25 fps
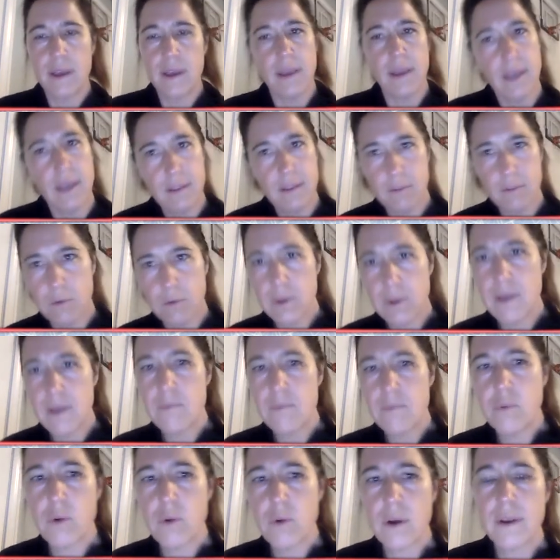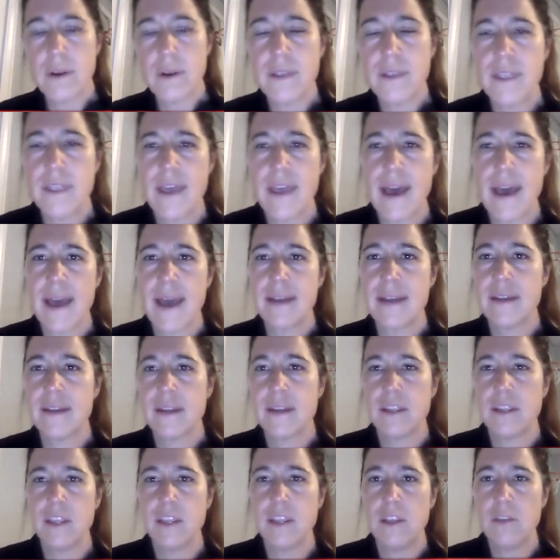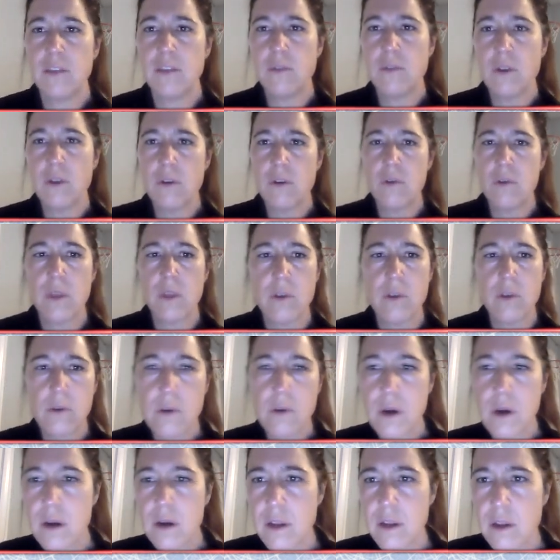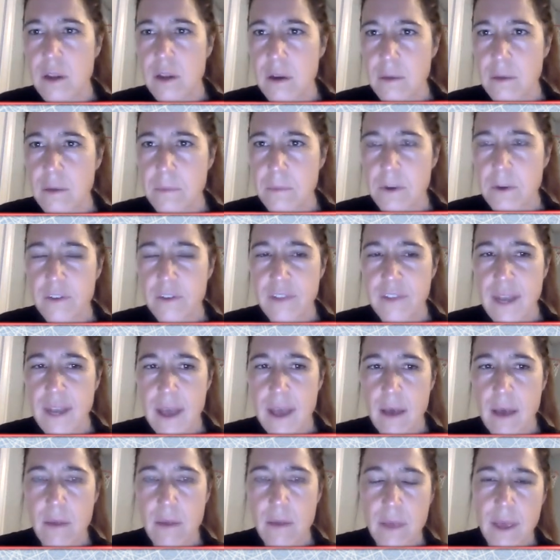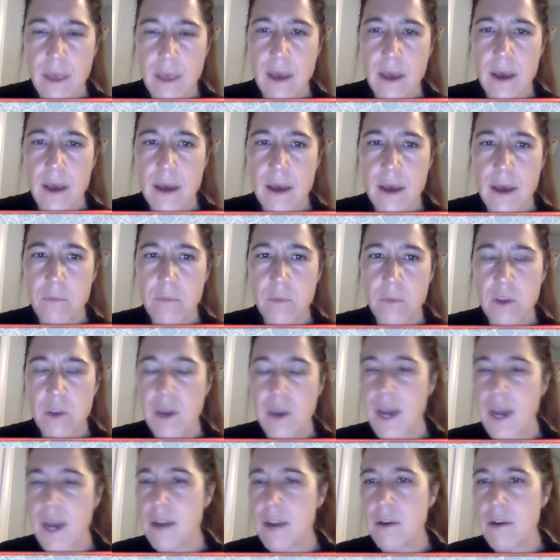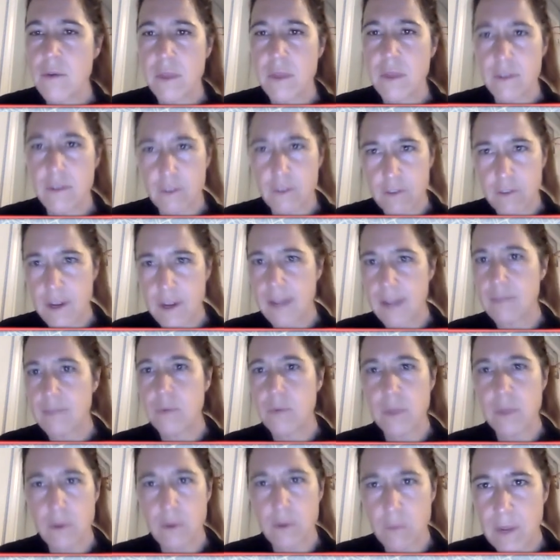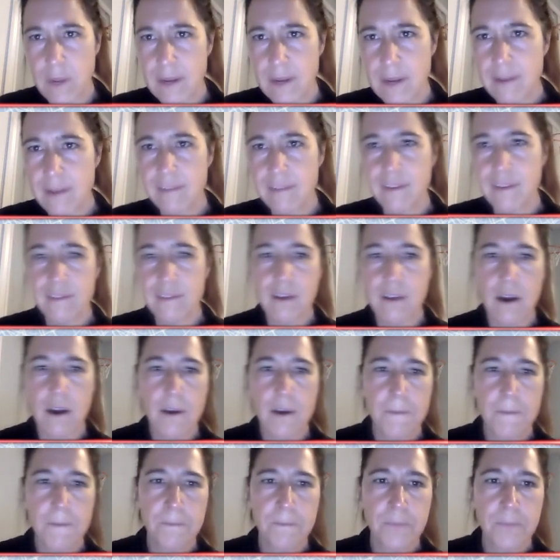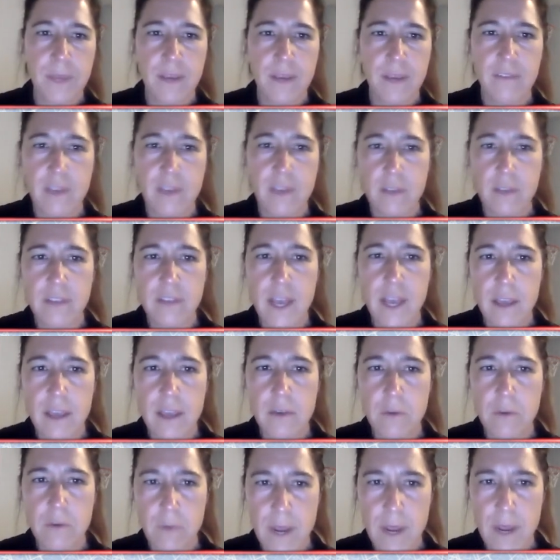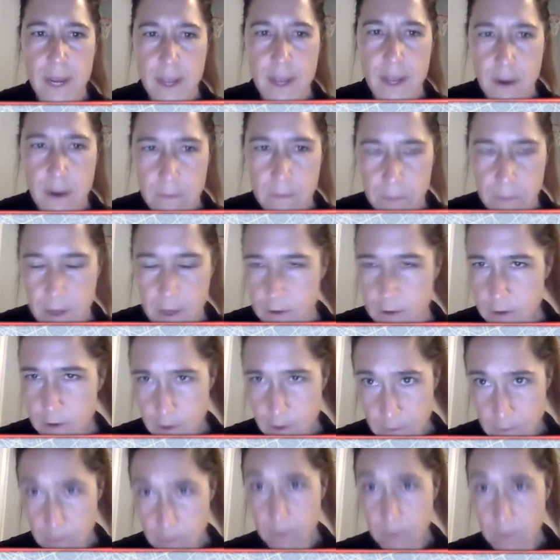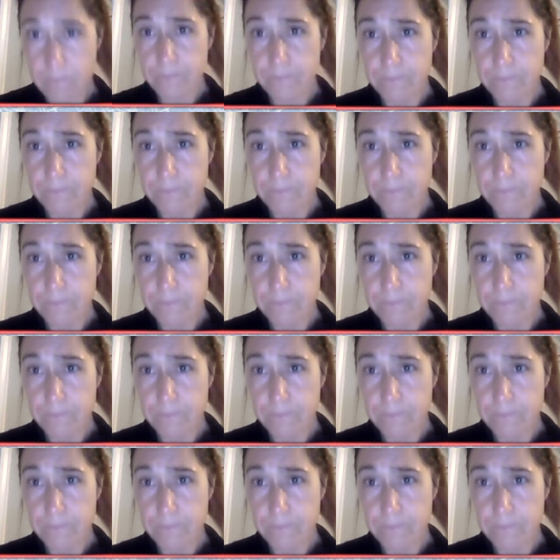it is really important that you know your personnel. You got to know what their strengths, what their weaknesses are. Because I'll tell you right here, Blair Turnbull